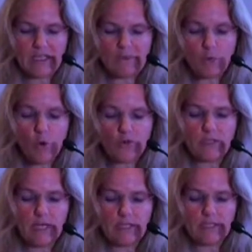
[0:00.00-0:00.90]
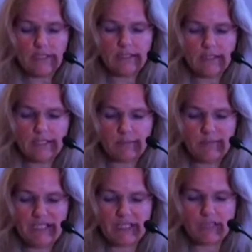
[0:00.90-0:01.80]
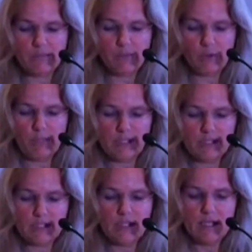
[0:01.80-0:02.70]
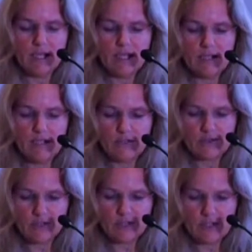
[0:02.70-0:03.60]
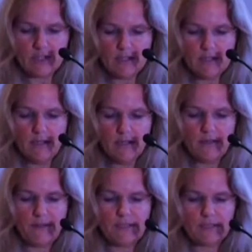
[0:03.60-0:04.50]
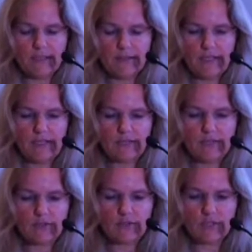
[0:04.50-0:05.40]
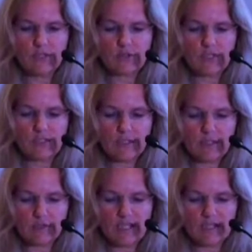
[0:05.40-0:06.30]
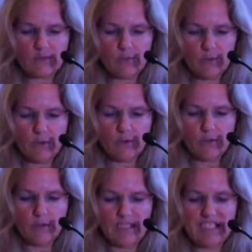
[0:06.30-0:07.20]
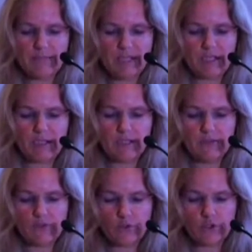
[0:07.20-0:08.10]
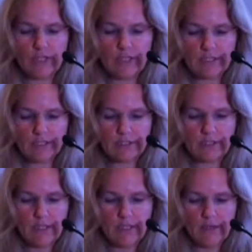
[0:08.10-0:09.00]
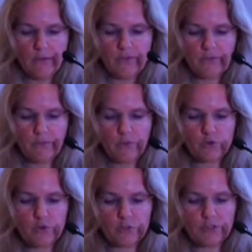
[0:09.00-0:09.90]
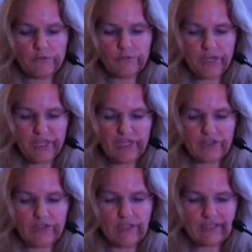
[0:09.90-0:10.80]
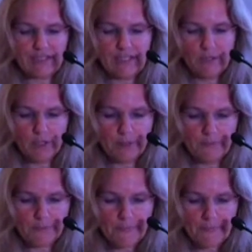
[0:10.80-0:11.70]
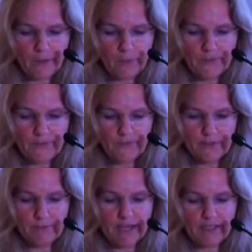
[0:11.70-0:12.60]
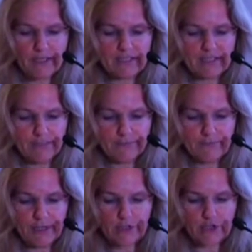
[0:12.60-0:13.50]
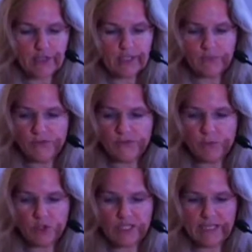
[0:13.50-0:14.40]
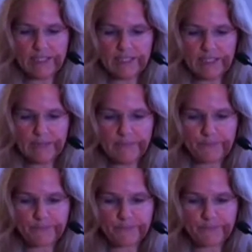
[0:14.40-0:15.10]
more than 96 beats per minute. And interestingly, these increased heart rates were independently associated with post-operative myocardial ischemia, with myocardial infarction, and with mortality.